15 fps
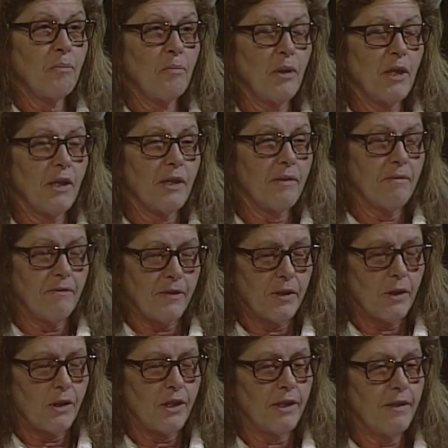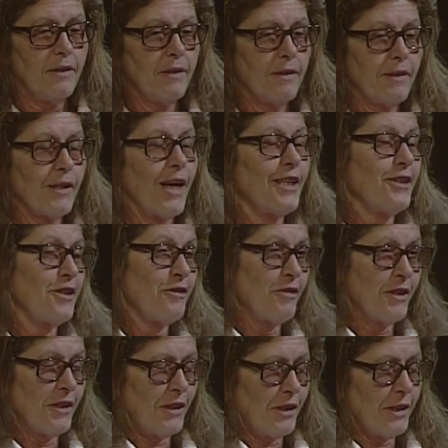being a physician, licensed
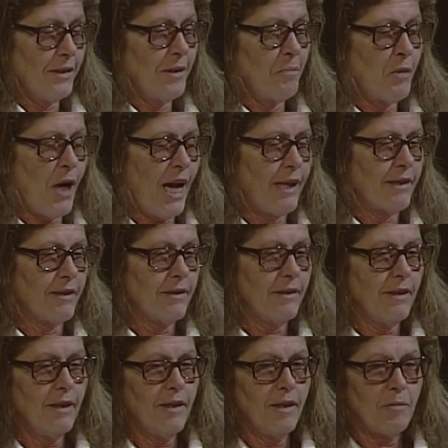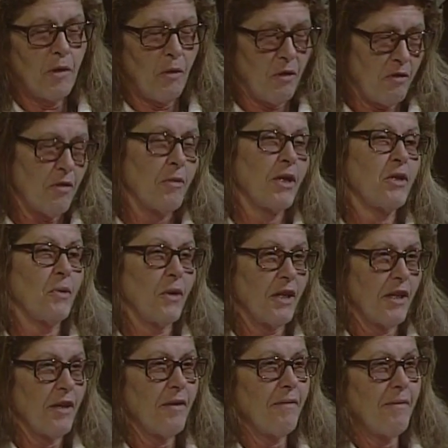physician in practice, going for my
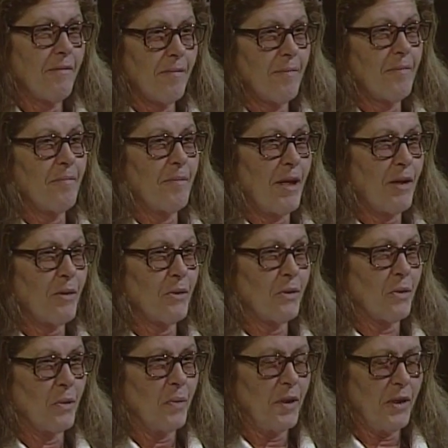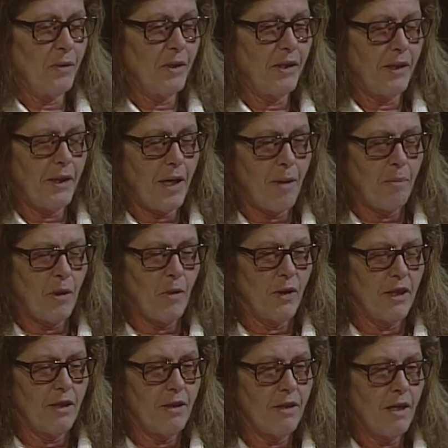20th medical school reunion in a couple of
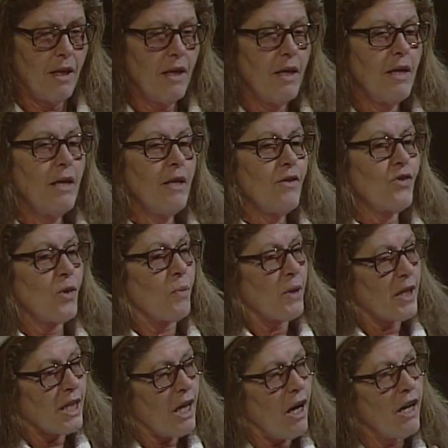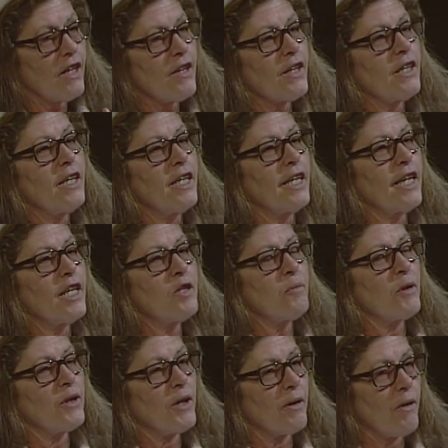weeks. So we're kind of the cutting edge,
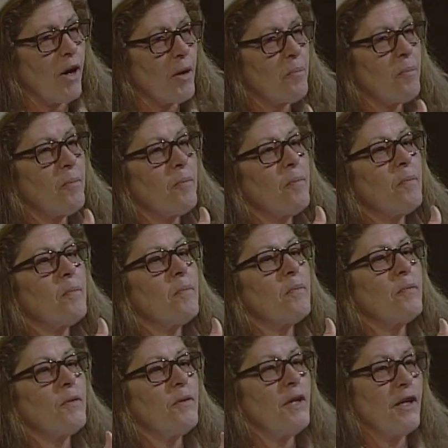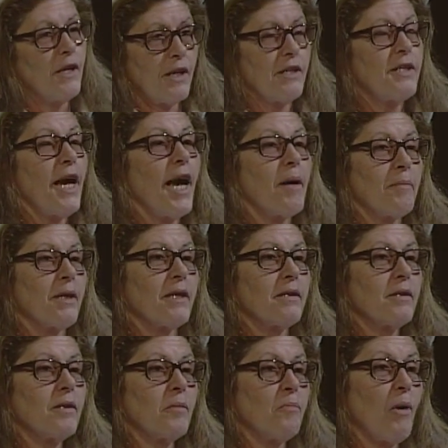but it is happening.
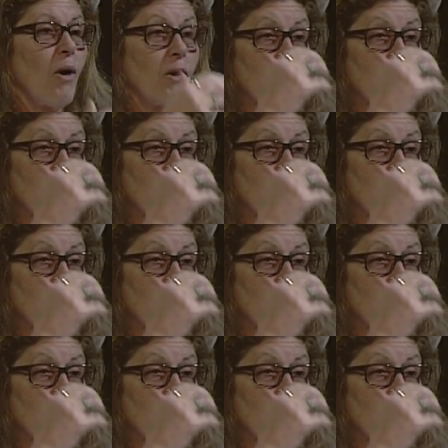The ball